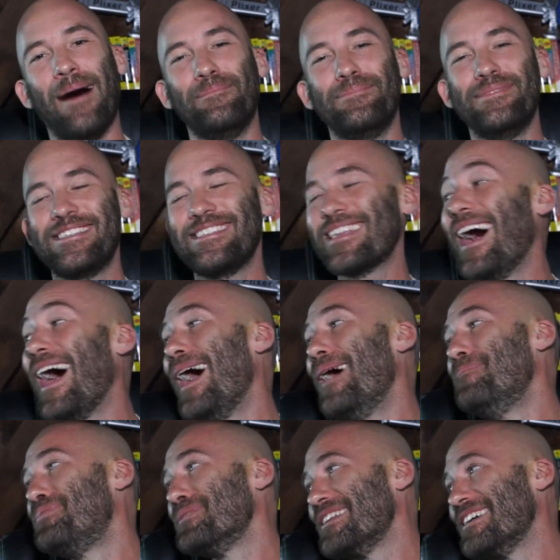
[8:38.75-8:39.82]
stop,
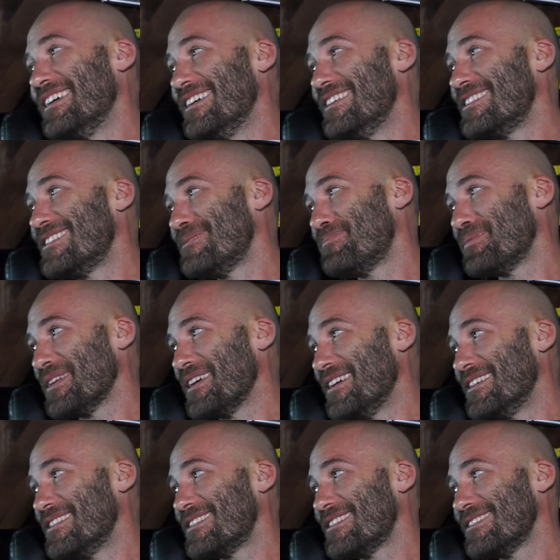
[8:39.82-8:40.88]
please,
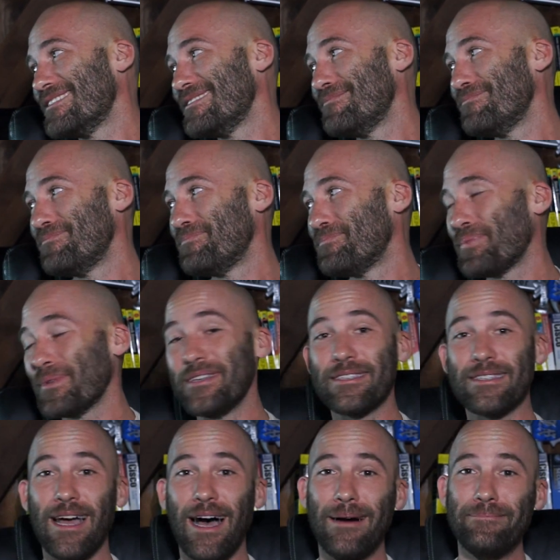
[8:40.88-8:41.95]
please, please
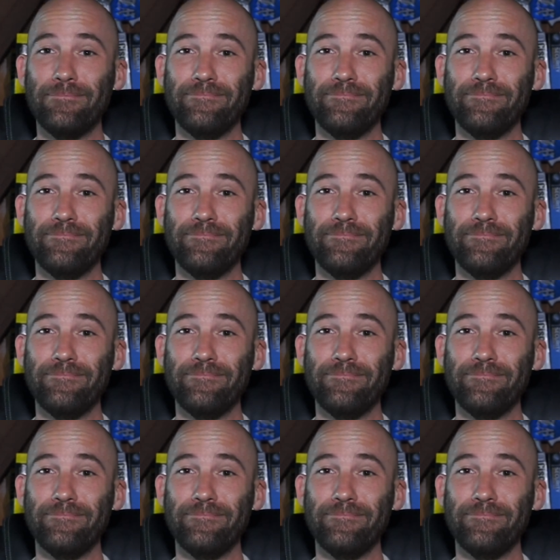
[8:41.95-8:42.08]
stop.